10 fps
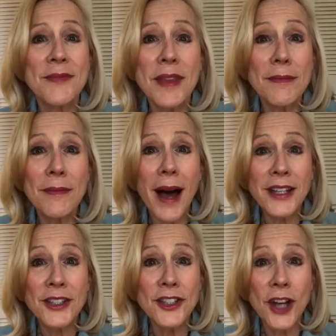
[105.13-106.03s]
my
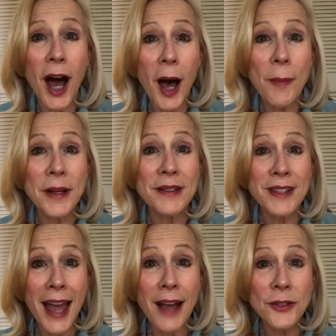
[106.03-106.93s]
job at
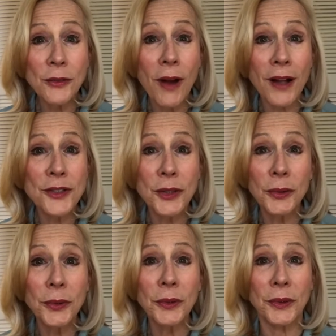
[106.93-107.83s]
Castle Rock
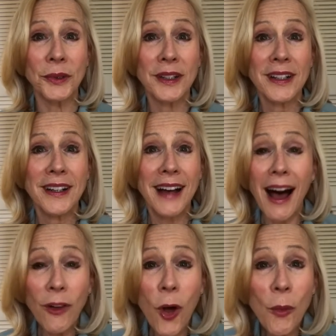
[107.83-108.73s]
School? How
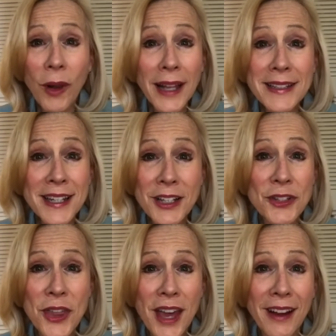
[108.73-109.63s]
long will I teach
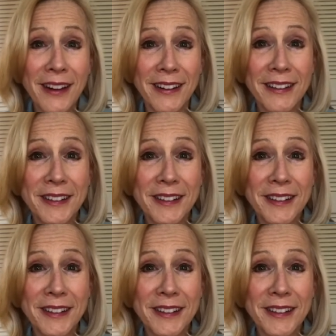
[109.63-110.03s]
there?